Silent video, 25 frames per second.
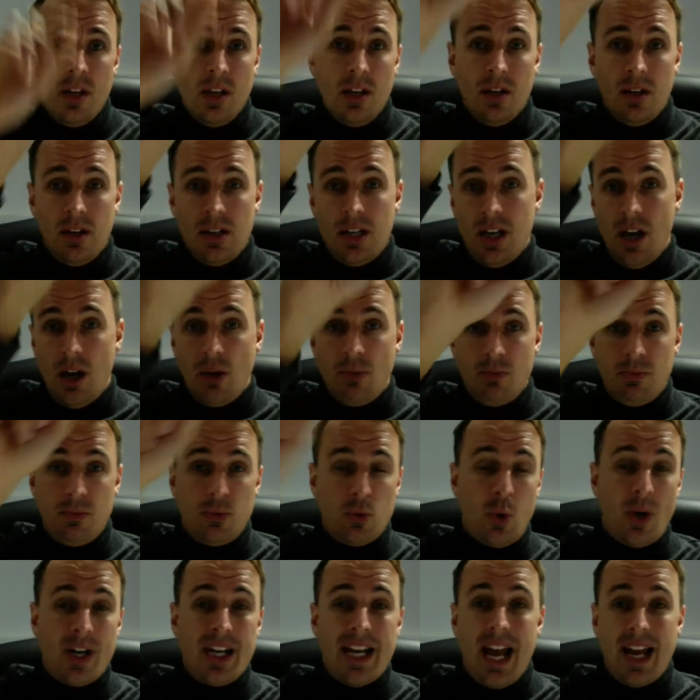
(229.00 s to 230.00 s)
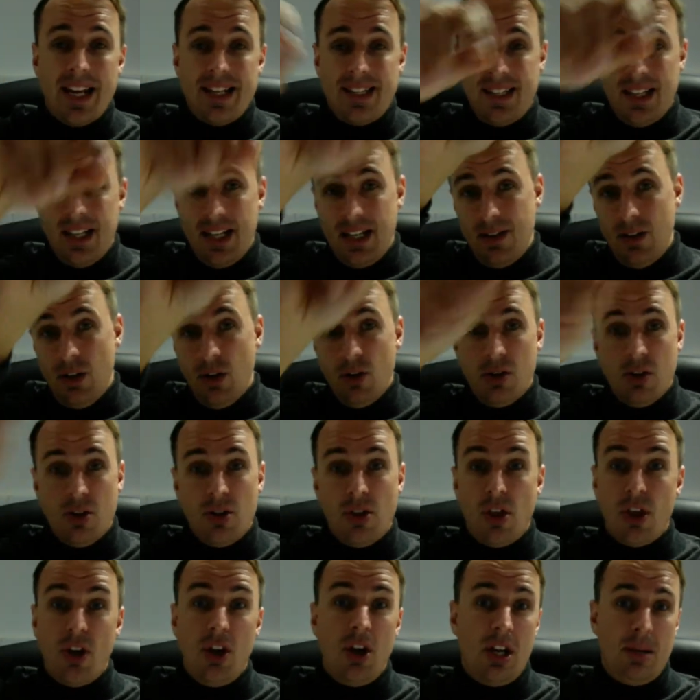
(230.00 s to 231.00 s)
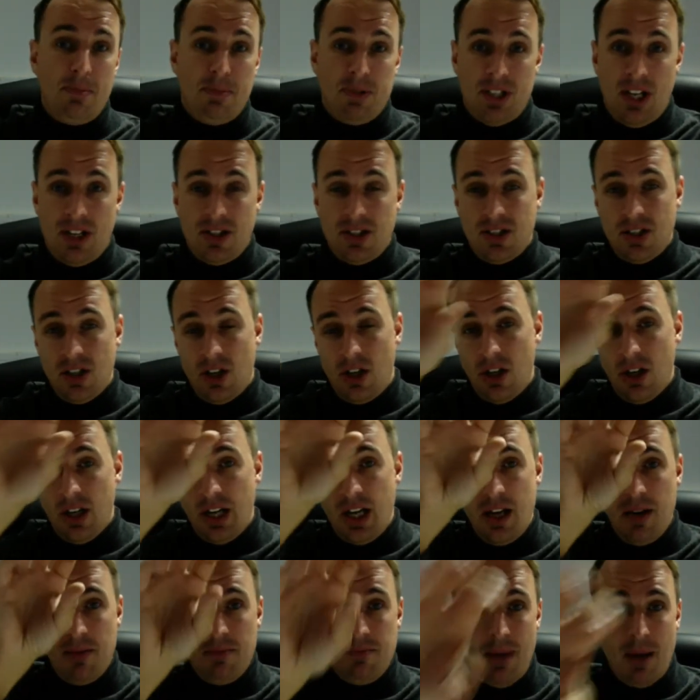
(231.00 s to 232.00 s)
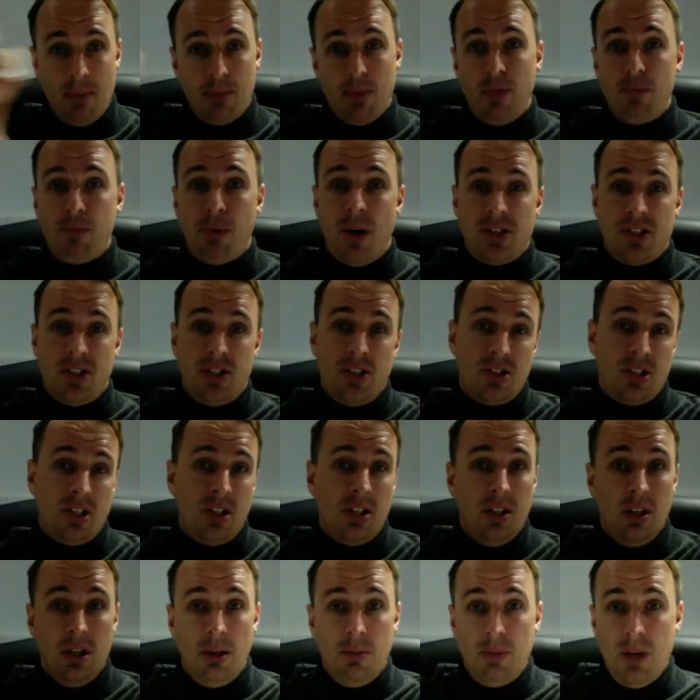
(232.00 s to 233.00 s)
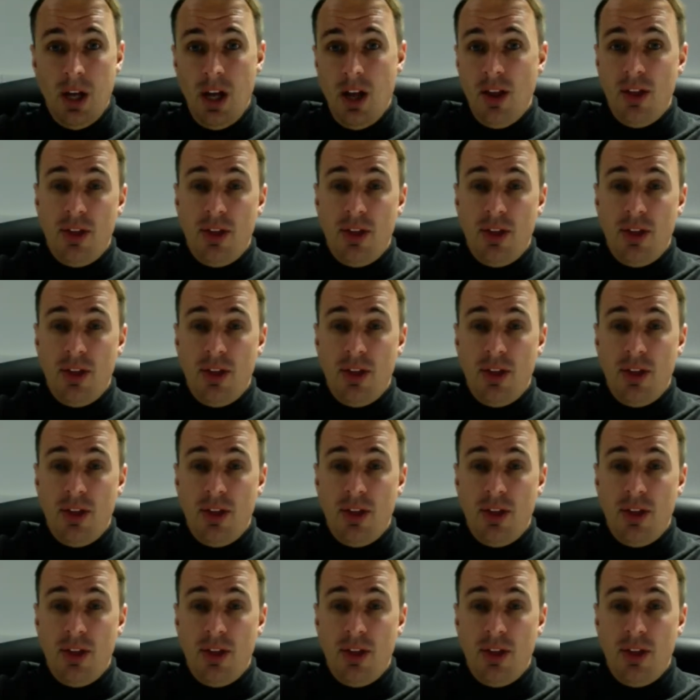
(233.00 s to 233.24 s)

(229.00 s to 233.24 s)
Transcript: 2018, 130% to target, member of President's Club,